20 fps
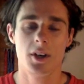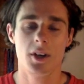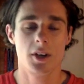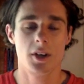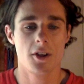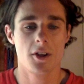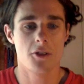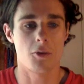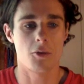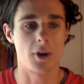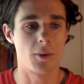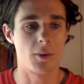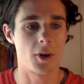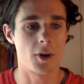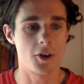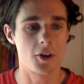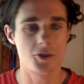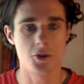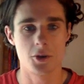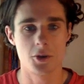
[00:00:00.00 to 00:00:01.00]
3
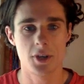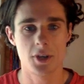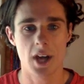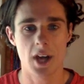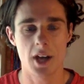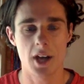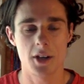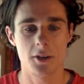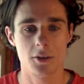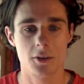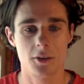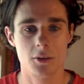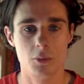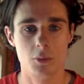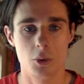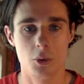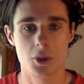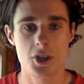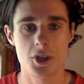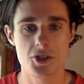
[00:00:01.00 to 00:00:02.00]
102k
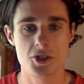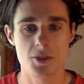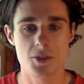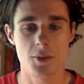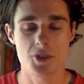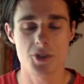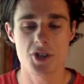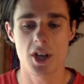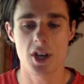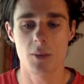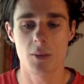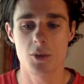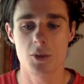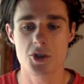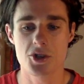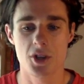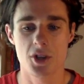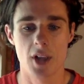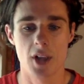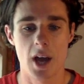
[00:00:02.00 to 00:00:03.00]
rookies in my team,
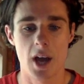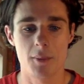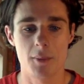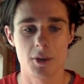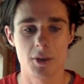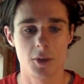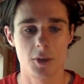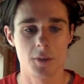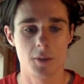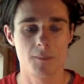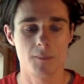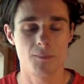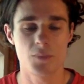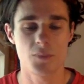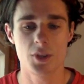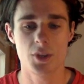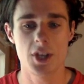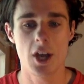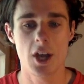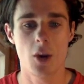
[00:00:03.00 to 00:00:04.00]
which is alarming, but
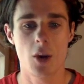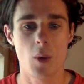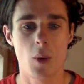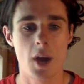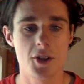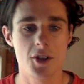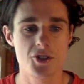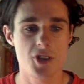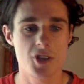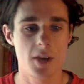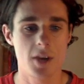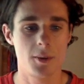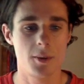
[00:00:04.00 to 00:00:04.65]
yeah, I'll wait and see.